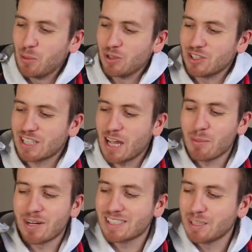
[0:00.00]
which has
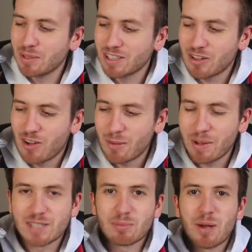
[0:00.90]
come at a similar time
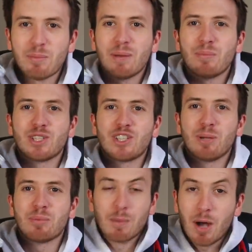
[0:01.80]
as my
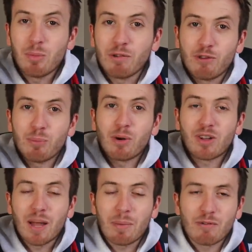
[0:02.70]
membership. The Melbourne Football
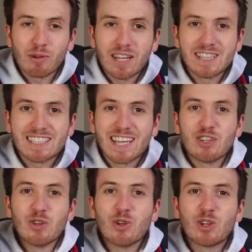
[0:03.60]
Club have released their
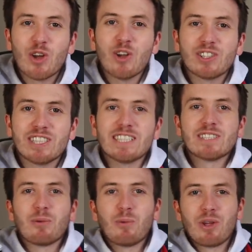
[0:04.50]
new
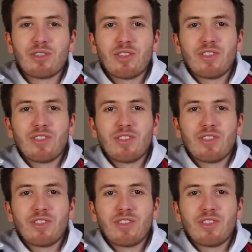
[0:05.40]
Guernseys with